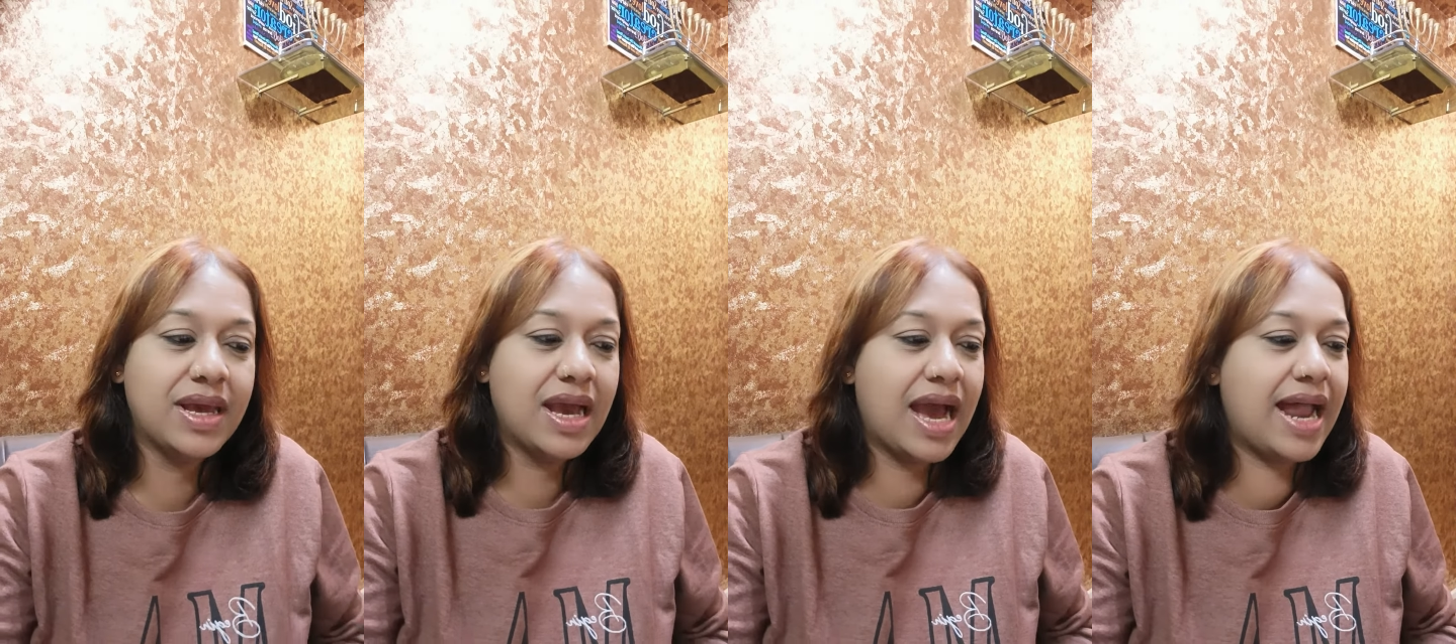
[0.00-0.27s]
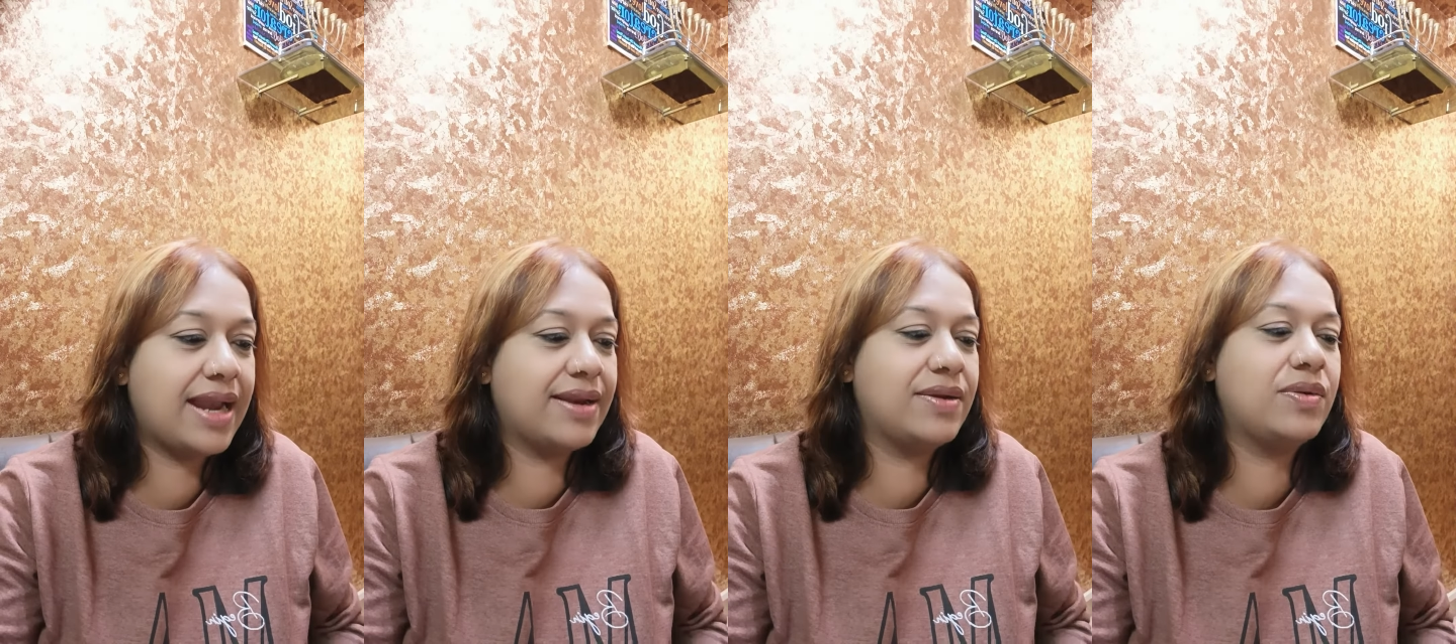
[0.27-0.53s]

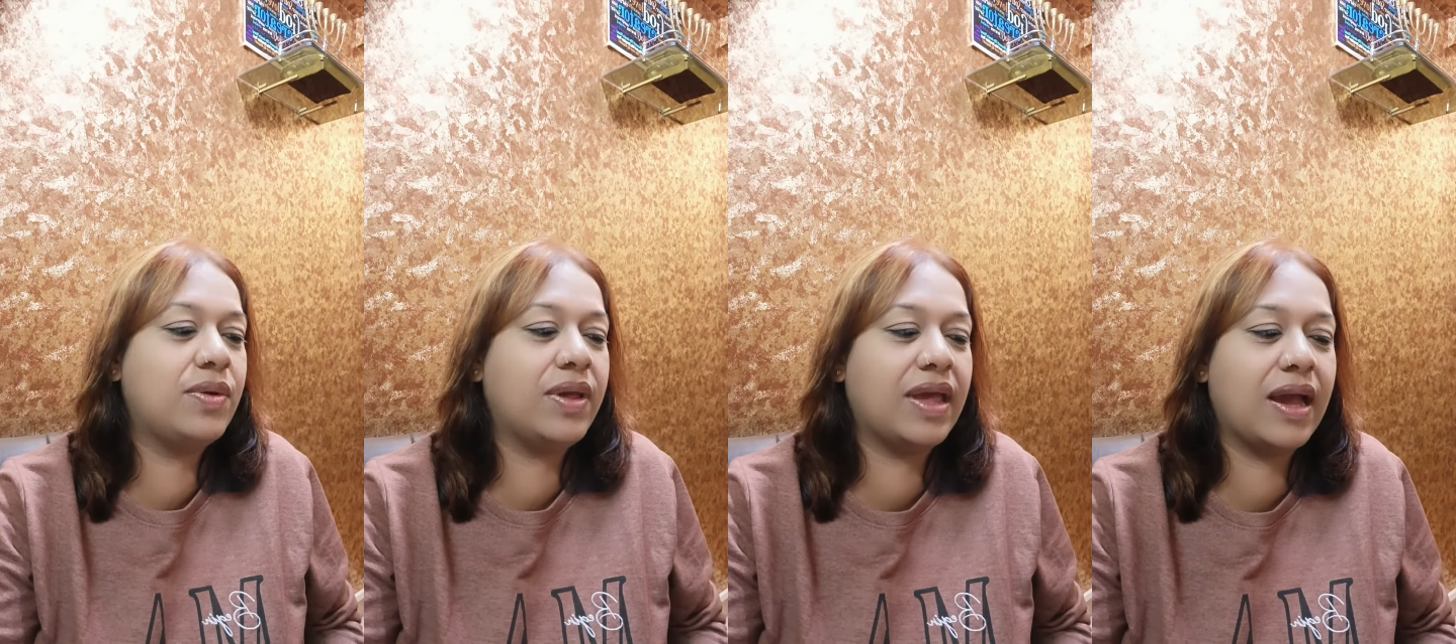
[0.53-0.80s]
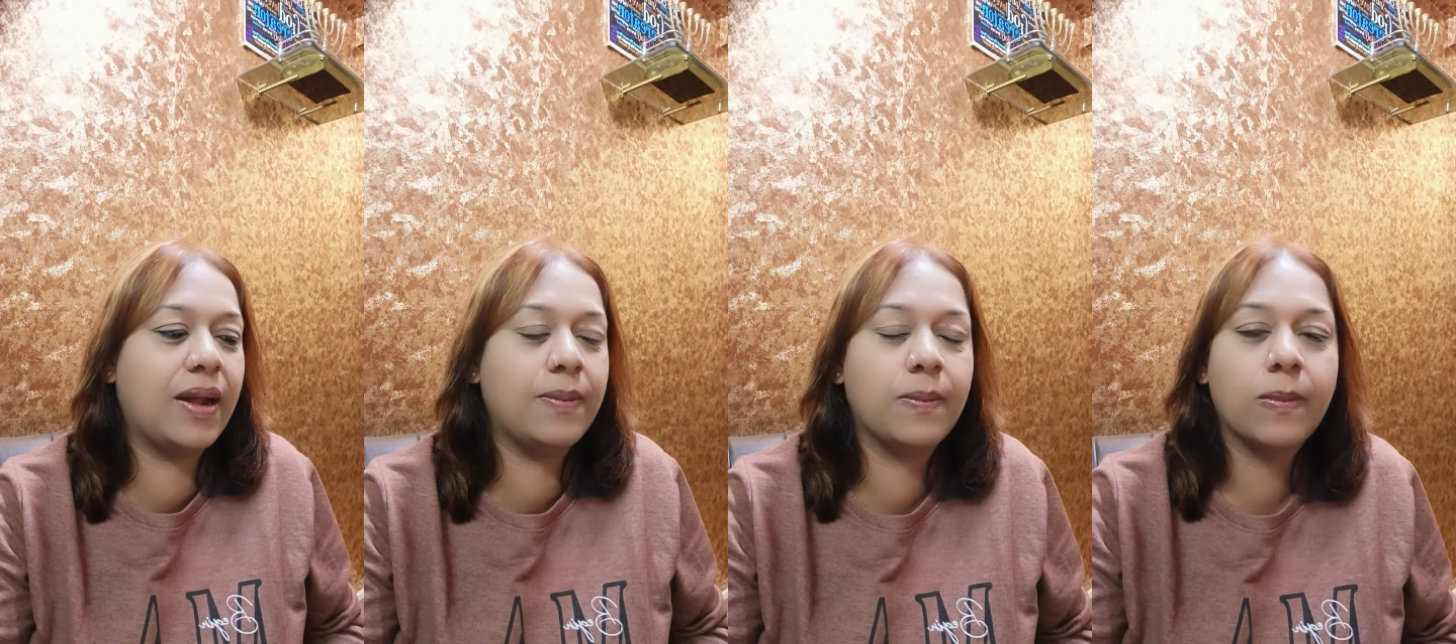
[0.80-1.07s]

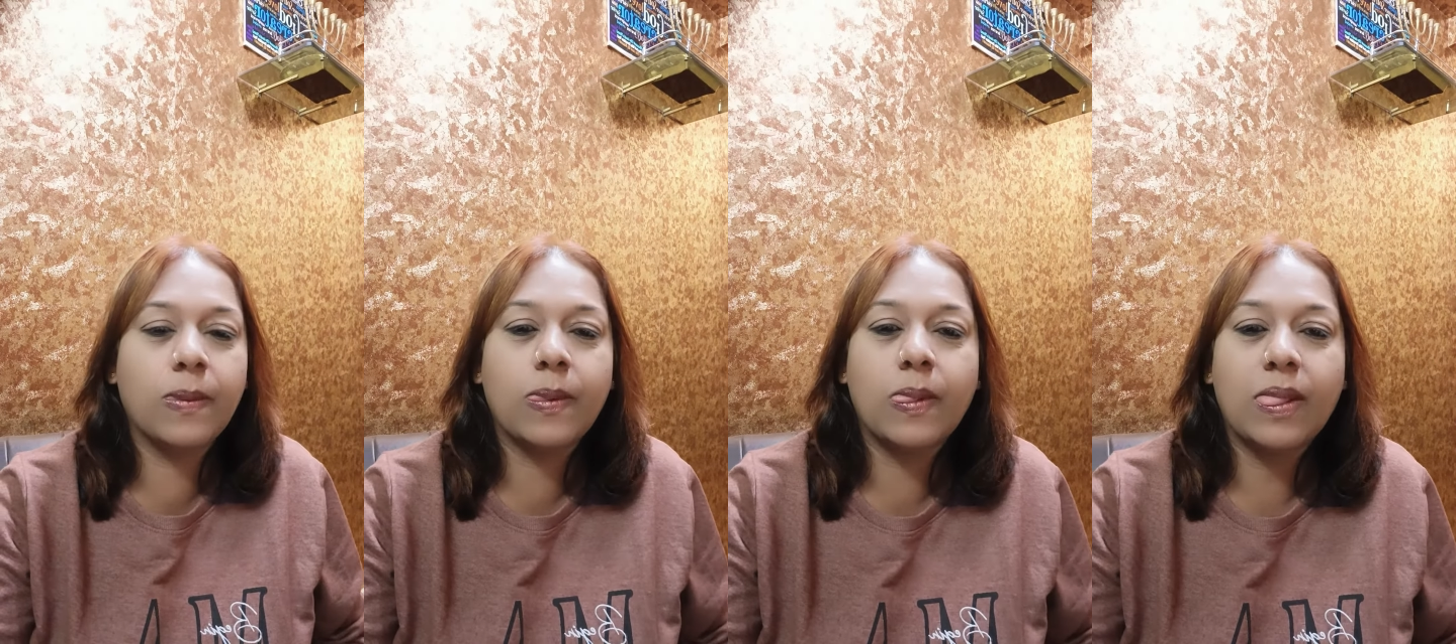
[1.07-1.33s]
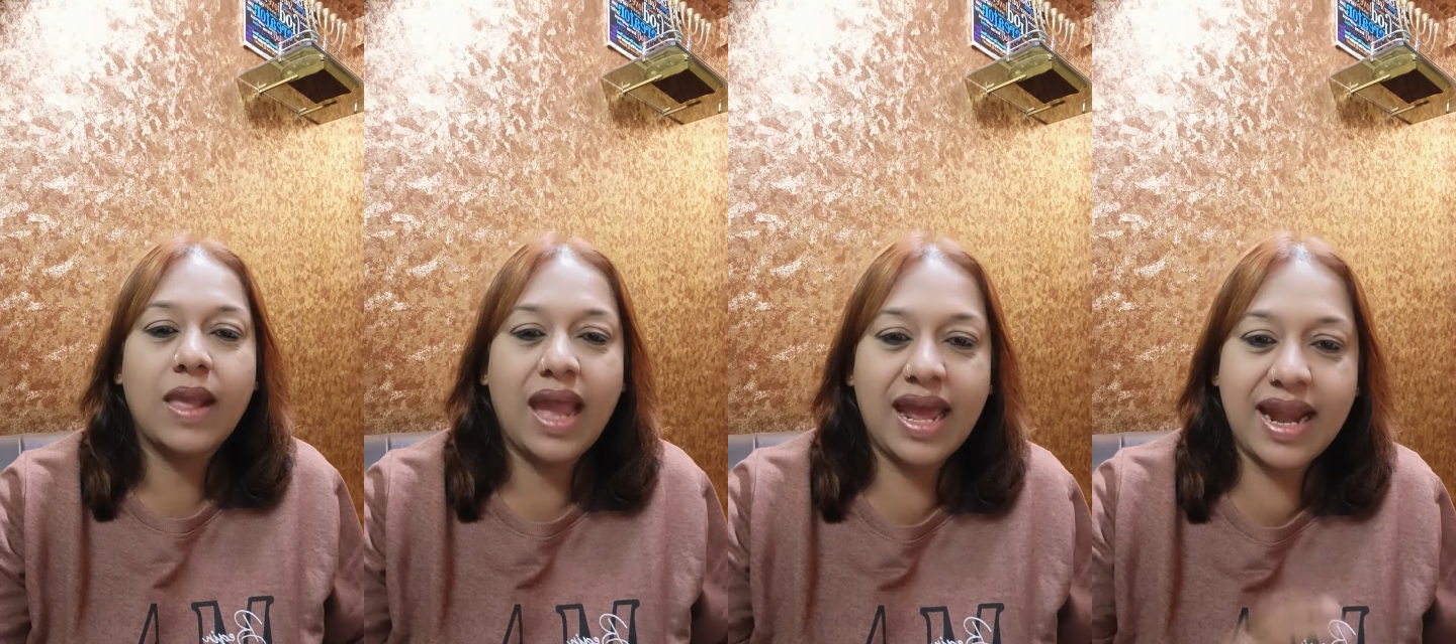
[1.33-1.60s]
Hallelujah.